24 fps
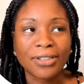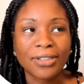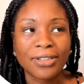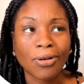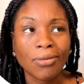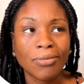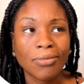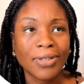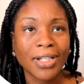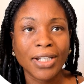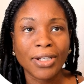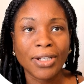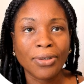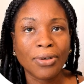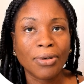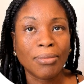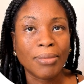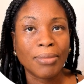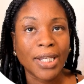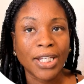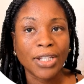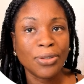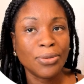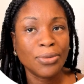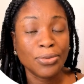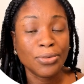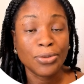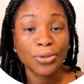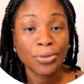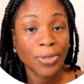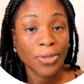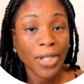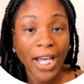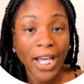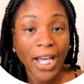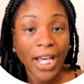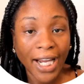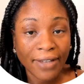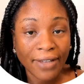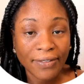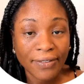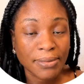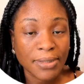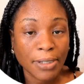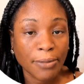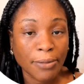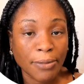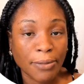I don't really know many who do not
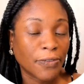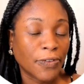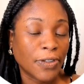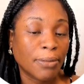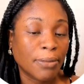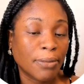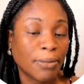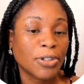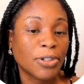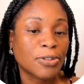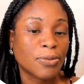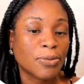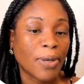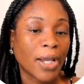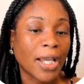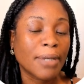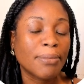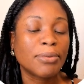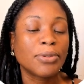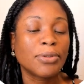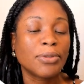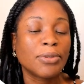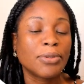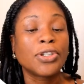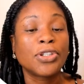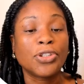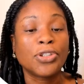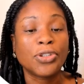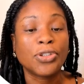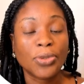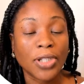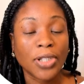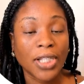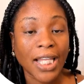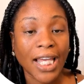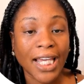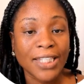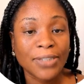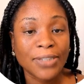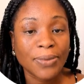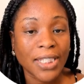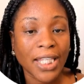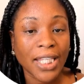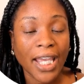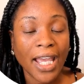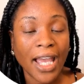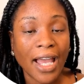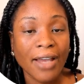have some type of email swipe. You can utilize
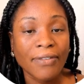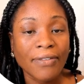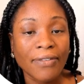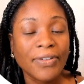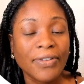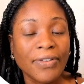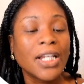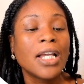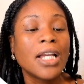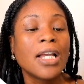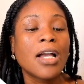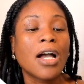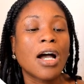what they have.